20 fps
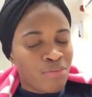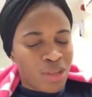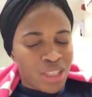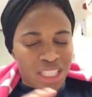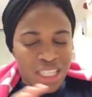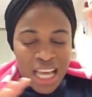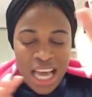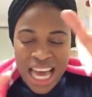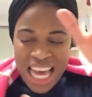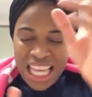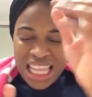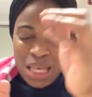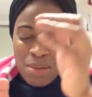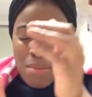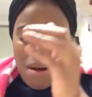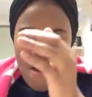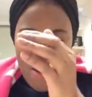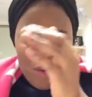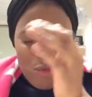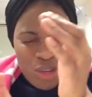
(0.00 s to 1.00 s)
But
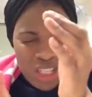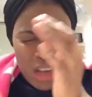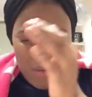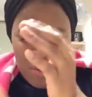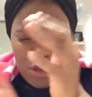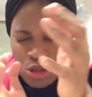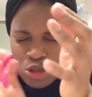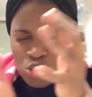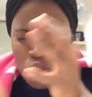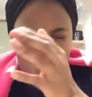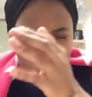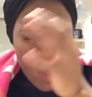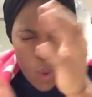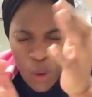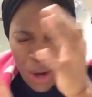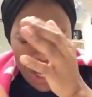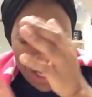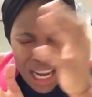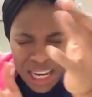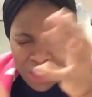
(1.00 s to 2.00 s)
the marriage must have been so
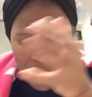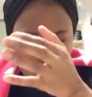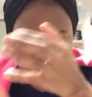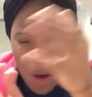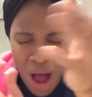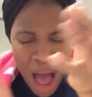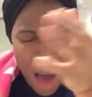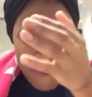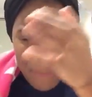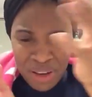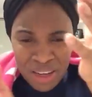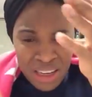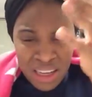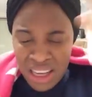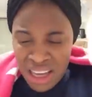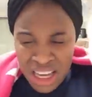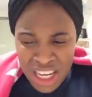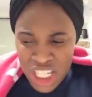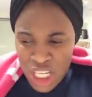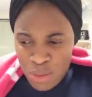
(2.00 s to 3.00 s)
quick. I don't know what happened.
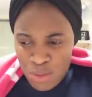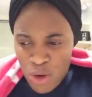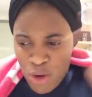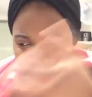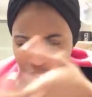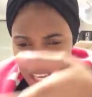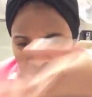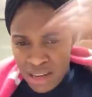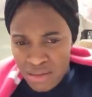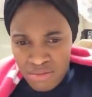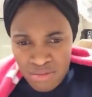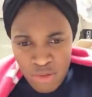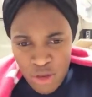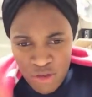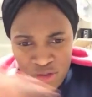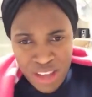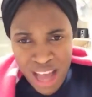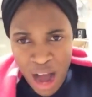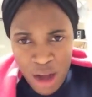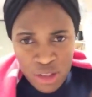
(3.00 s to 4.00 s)
She moved in,
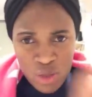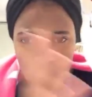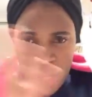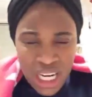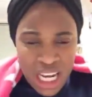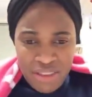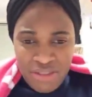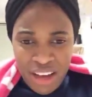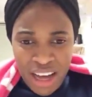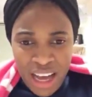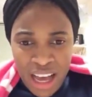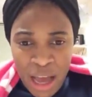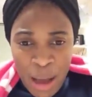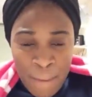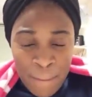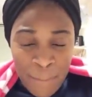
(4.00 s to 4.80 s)
moved out, whatever.